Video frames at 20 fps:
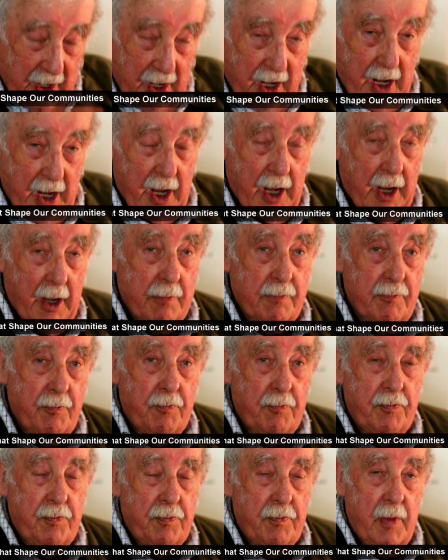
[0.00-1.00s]
I'm
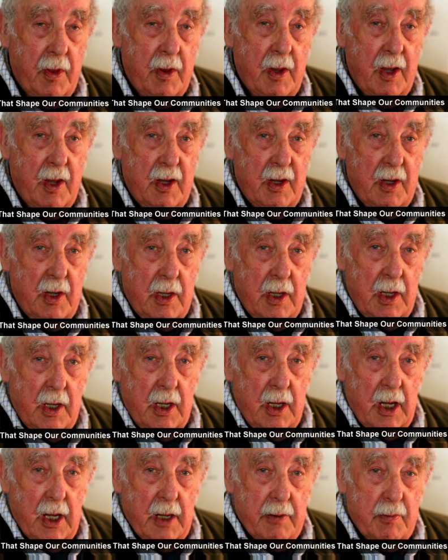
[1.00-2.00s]

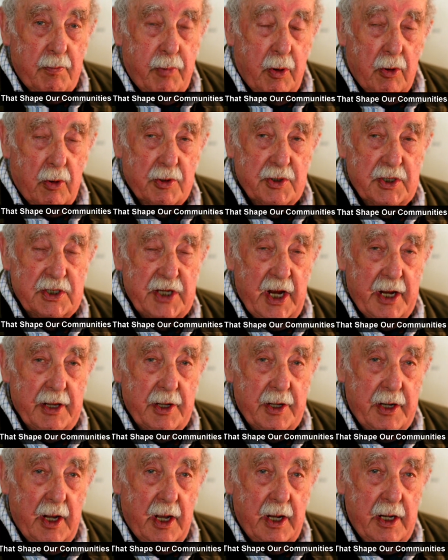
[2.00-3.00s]
appalled to say
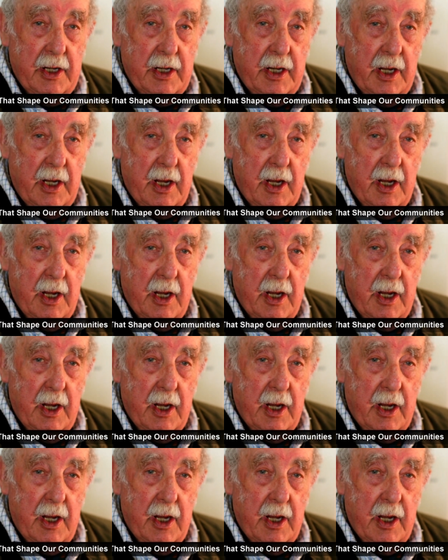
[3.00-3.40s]
that I